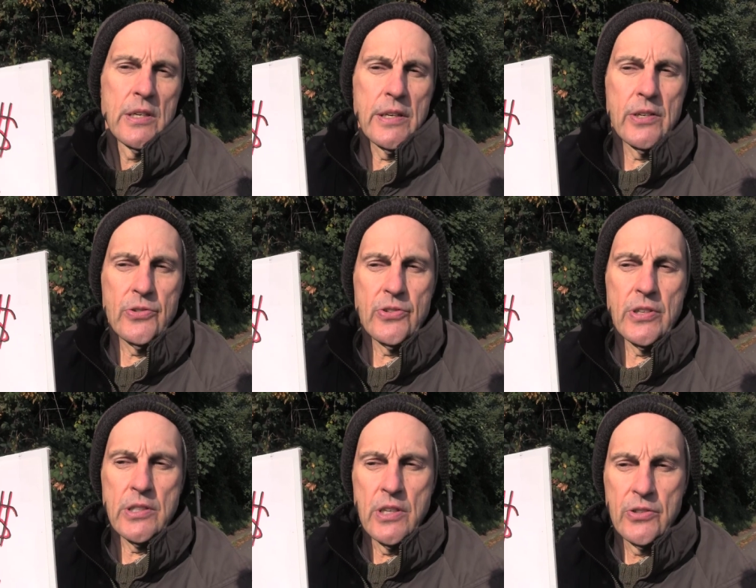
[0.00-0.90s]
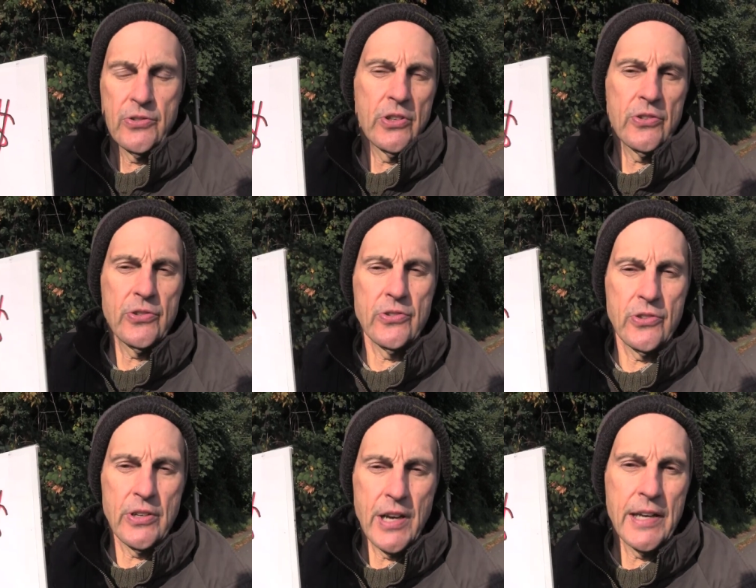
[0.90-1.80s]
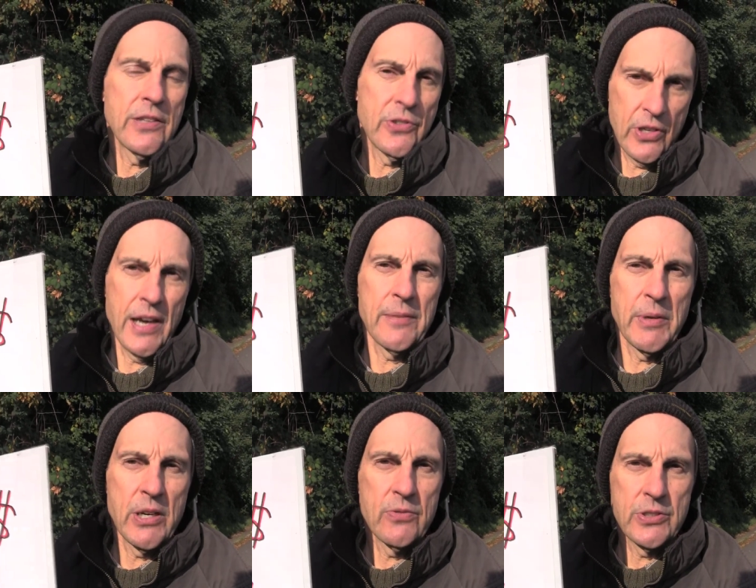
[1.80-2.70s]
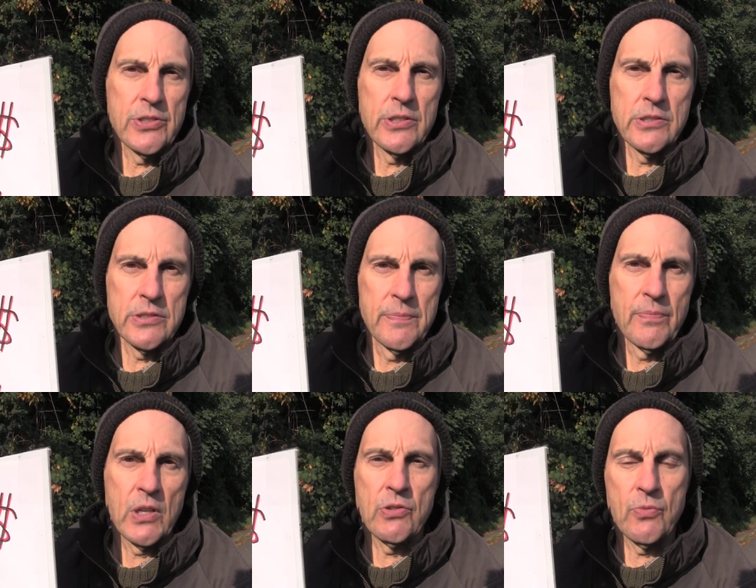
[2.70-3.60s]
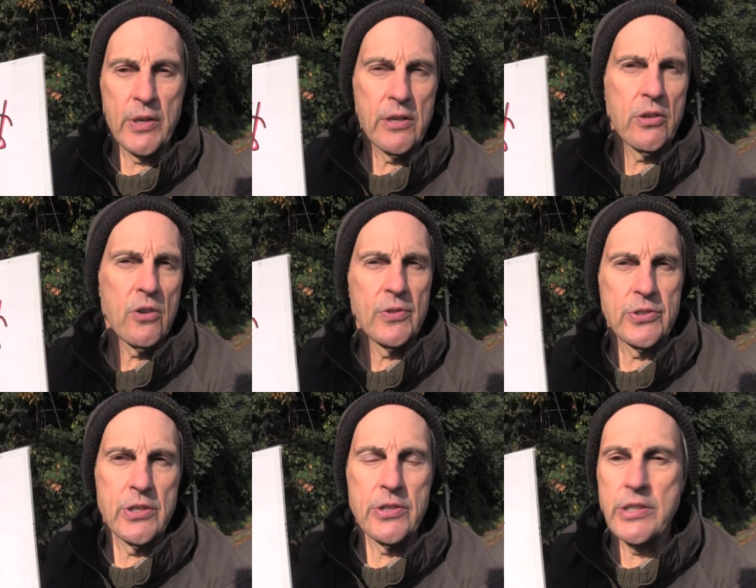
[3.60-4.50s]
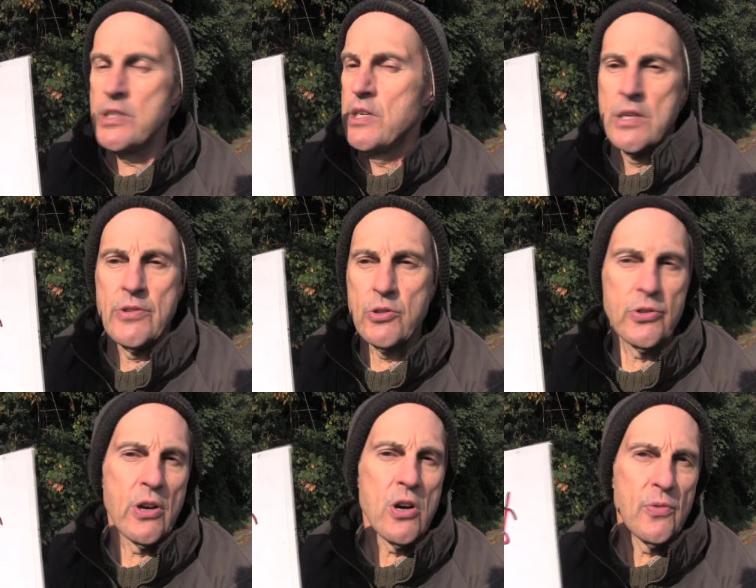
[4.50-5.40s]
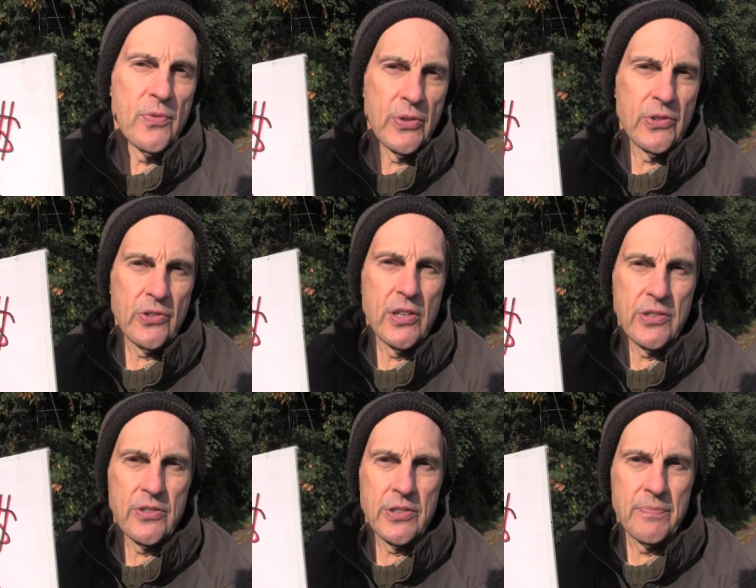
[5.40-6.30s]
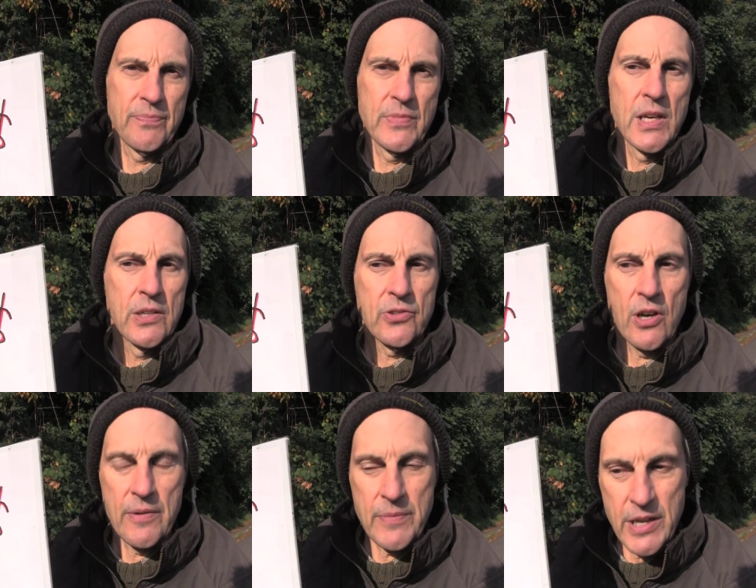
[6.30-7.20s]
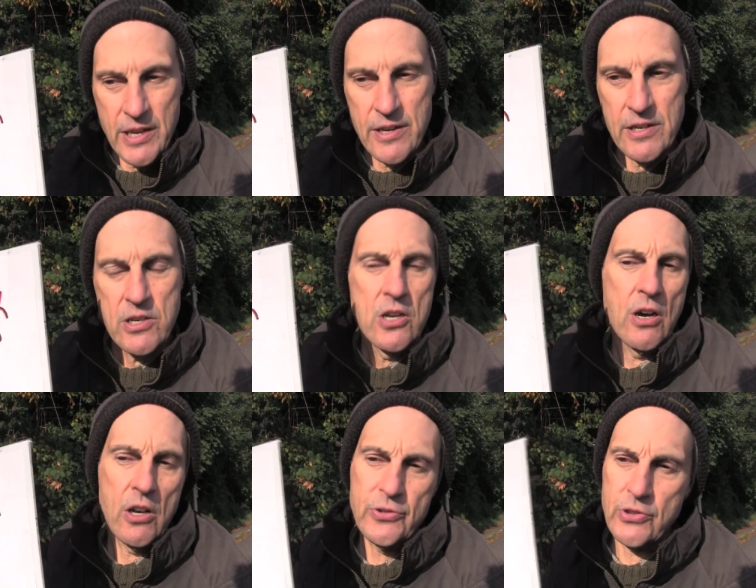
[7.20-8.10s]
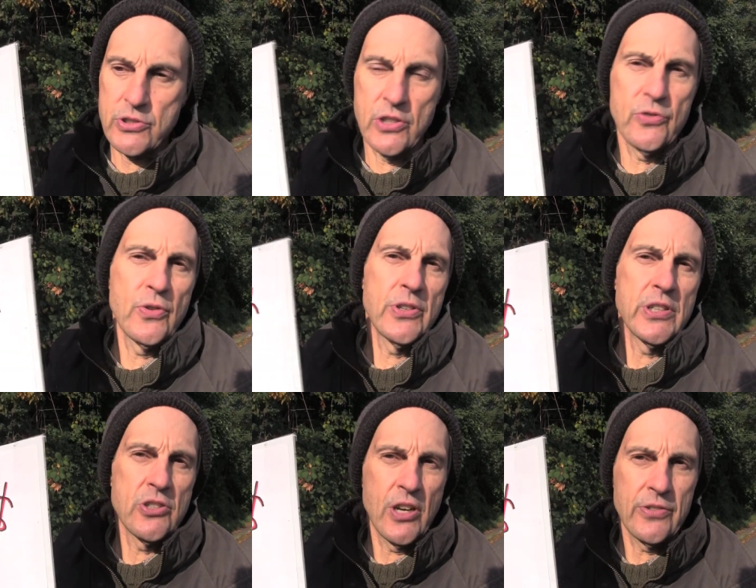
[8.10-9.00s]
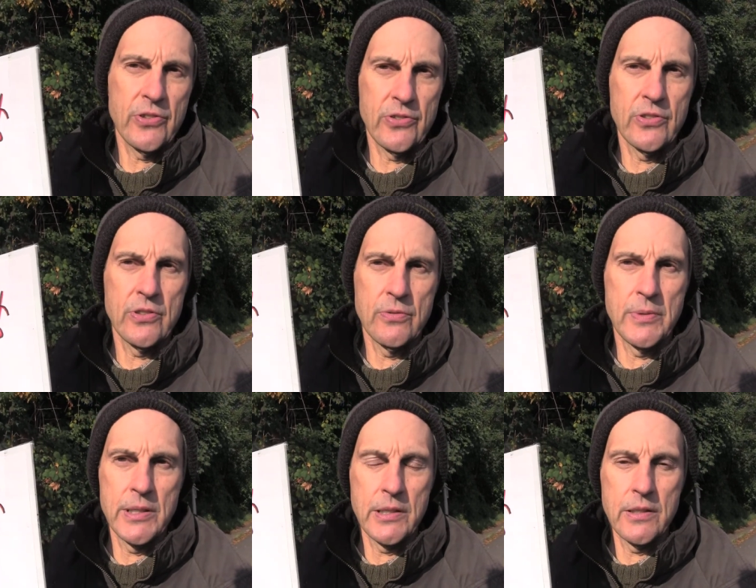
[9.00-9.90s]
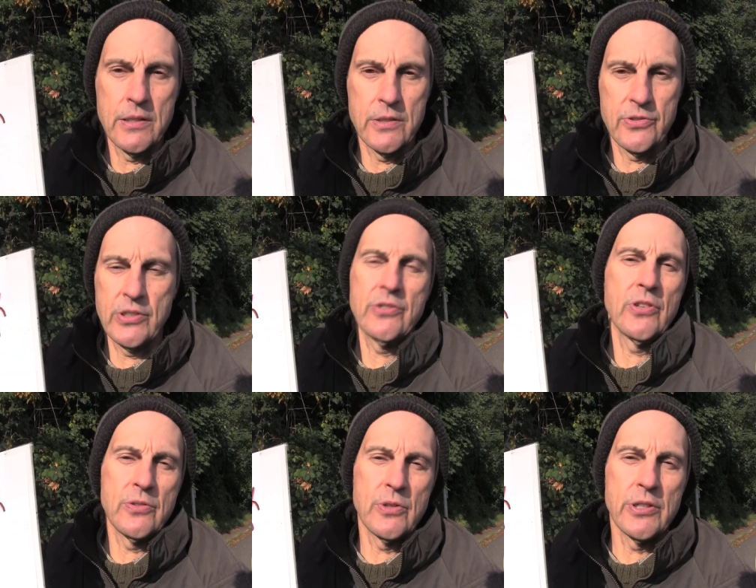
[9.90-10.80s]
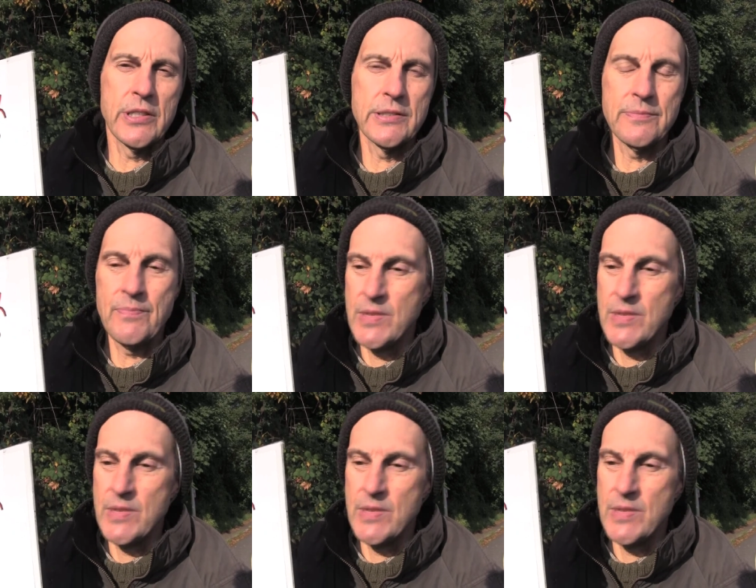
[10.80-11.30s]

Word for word: is that Citizens United's got to be overturned. Because if we don't overturn it, there's no hope for this country. So I'm here also just for the injustice of being uh, 63 and,